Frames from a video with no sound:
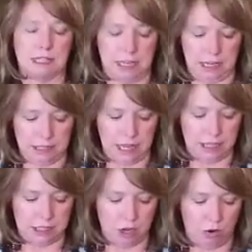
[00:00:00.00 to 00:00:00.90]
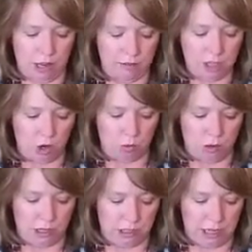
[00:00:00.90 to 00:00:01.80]
sticks, and so it gives it a
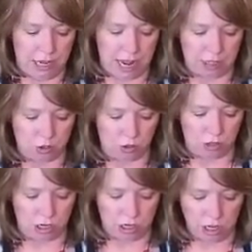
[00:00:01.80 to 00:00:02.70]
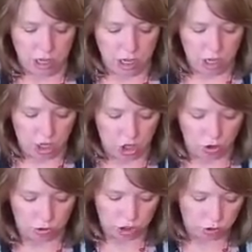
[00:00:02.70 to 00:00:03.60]
really natural look.
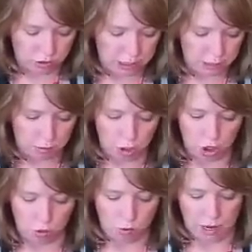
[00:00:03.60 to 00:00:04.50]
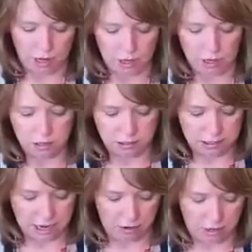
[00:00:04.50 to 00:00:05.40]
You do need to put your wick
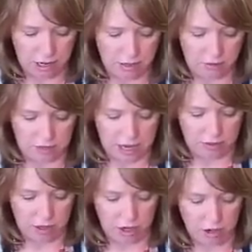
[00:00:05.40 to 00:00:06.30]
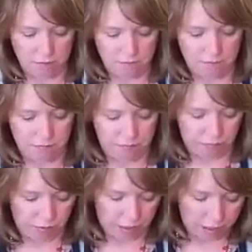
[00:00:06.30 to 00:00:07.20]
down inside there
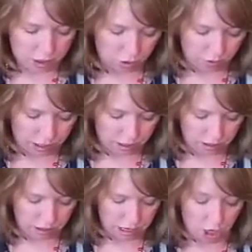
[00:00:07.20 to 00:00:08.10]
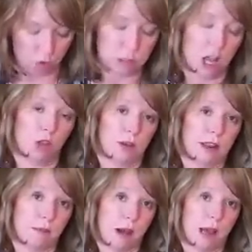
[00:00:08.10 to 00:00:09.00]
so that it goes all the way to
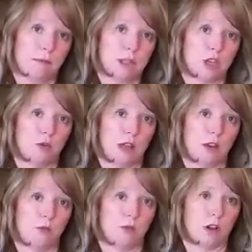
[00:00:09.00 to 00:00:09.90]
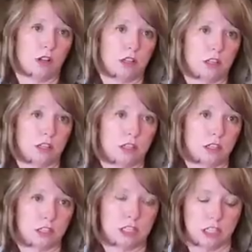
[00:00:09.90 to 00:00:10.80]
the bottom, so it will
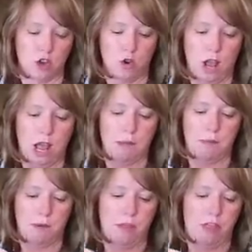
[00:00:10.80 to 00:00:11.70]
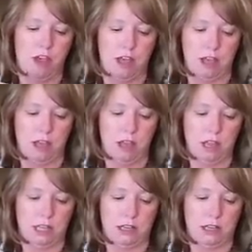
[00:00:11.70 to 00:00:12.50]
soak up the